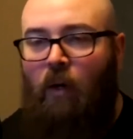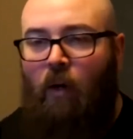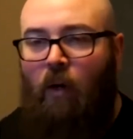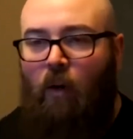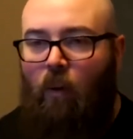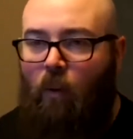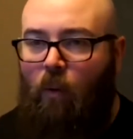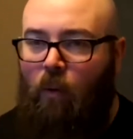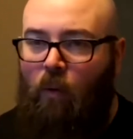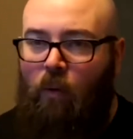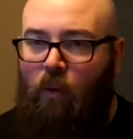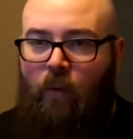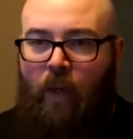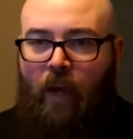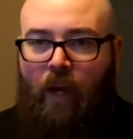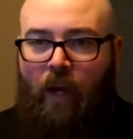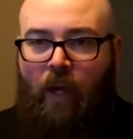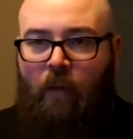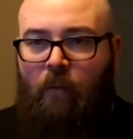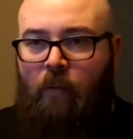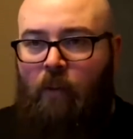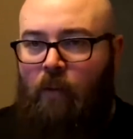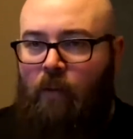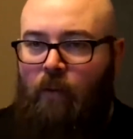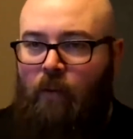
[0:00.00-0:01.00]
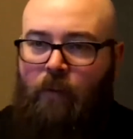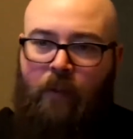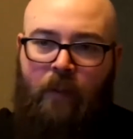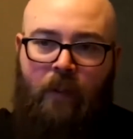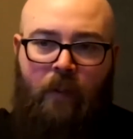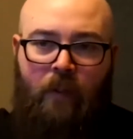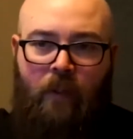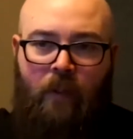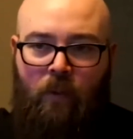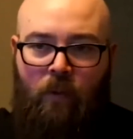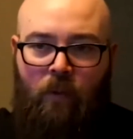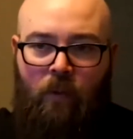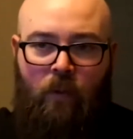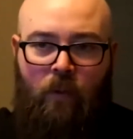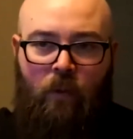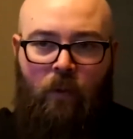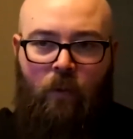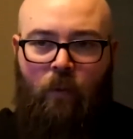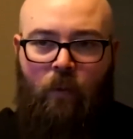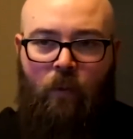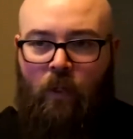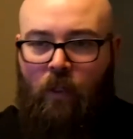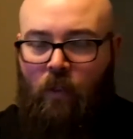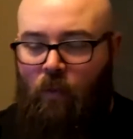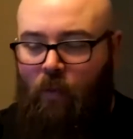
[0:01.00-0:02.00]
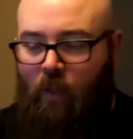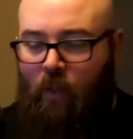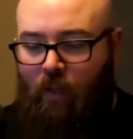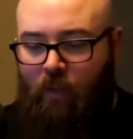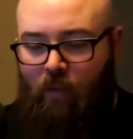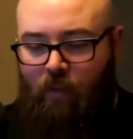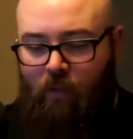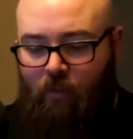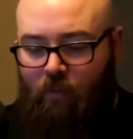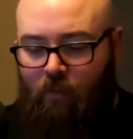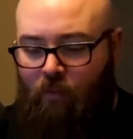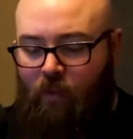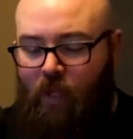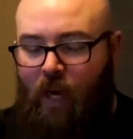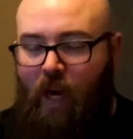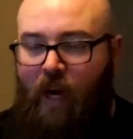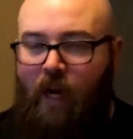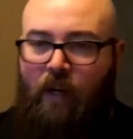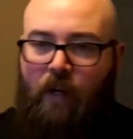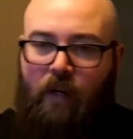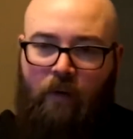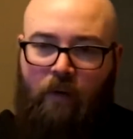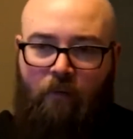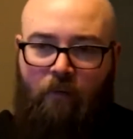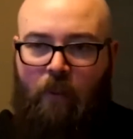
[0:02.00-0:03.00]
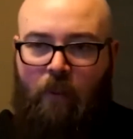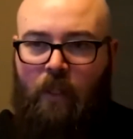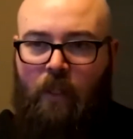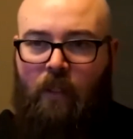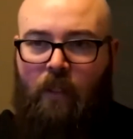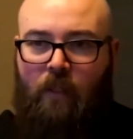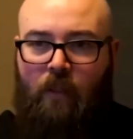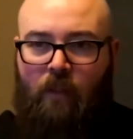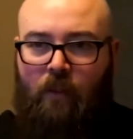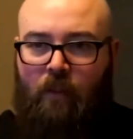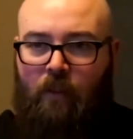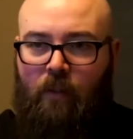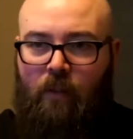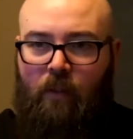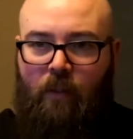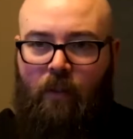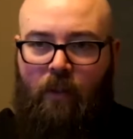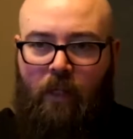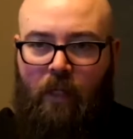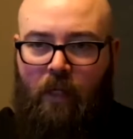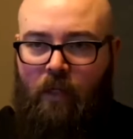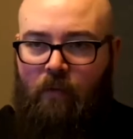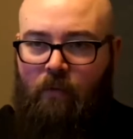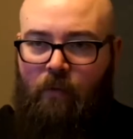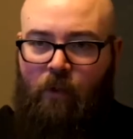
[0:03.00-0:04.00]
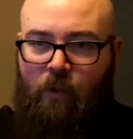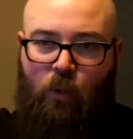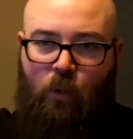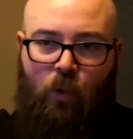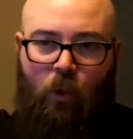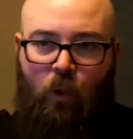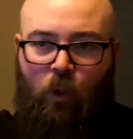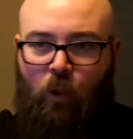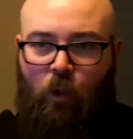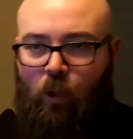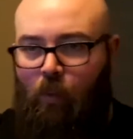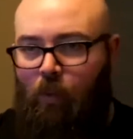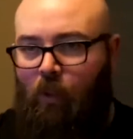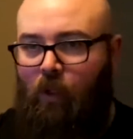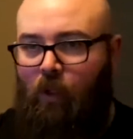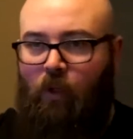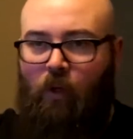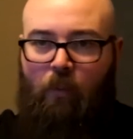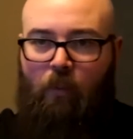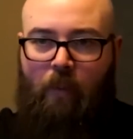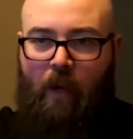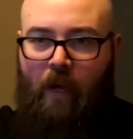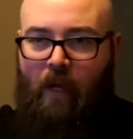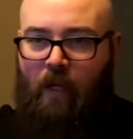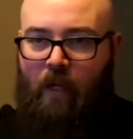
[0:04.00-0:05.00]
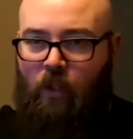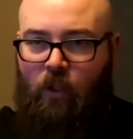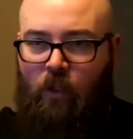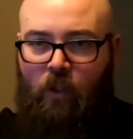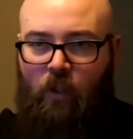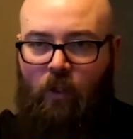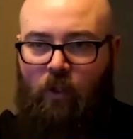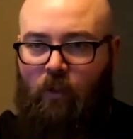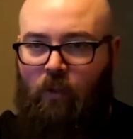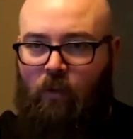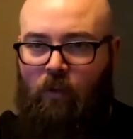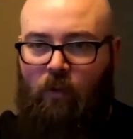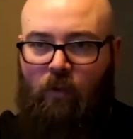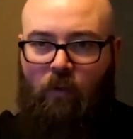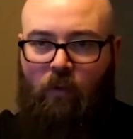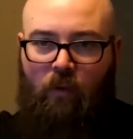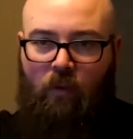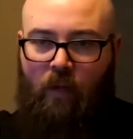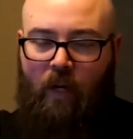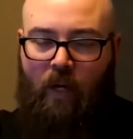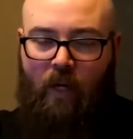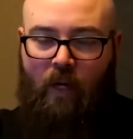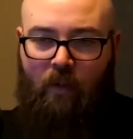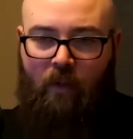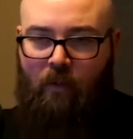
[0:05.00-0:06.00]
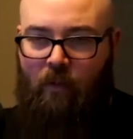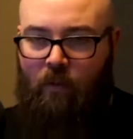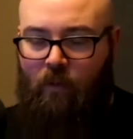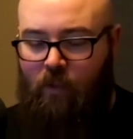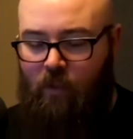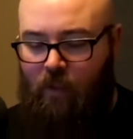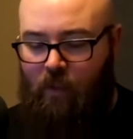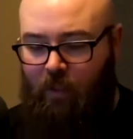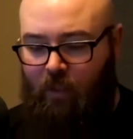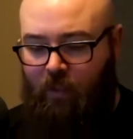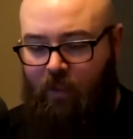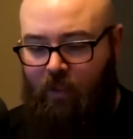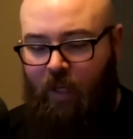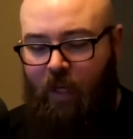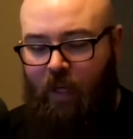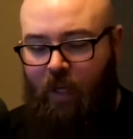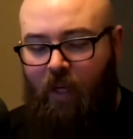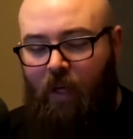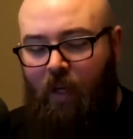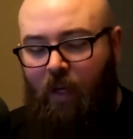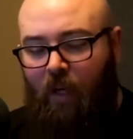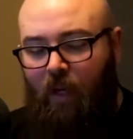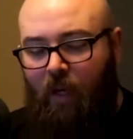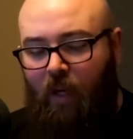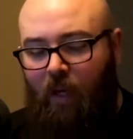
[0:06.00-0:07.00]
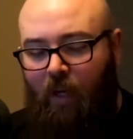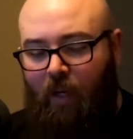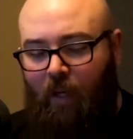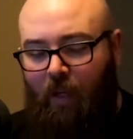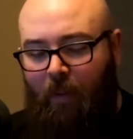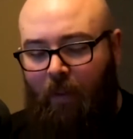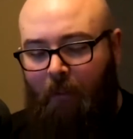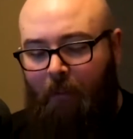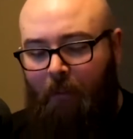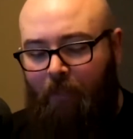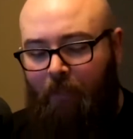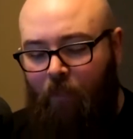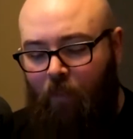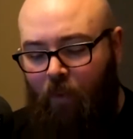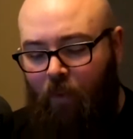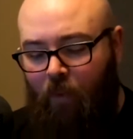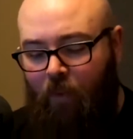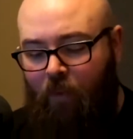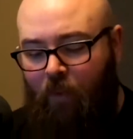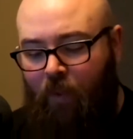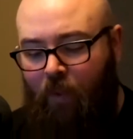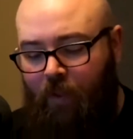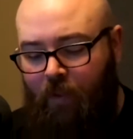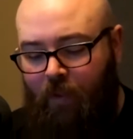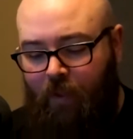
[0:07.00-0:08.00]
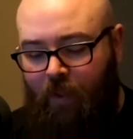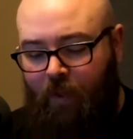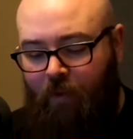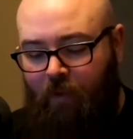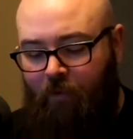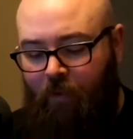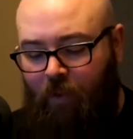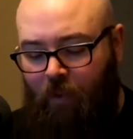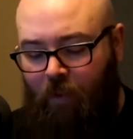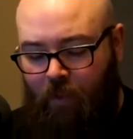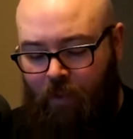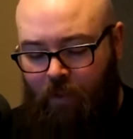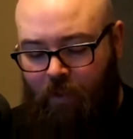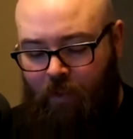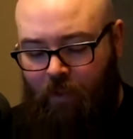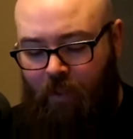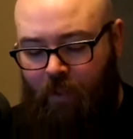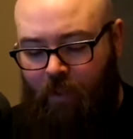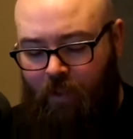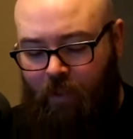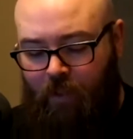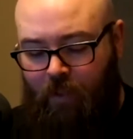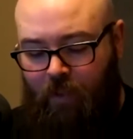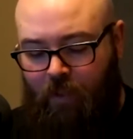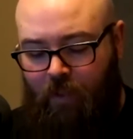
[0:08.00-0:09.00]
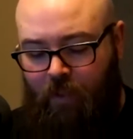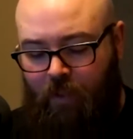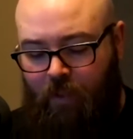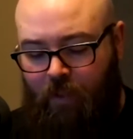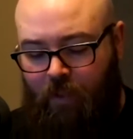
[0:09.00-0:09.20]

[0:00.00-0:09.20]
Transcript: or that could be the thing that you do when you get tired of being an individual contributor, a manager, or any of those things. The thing that I've noticed that is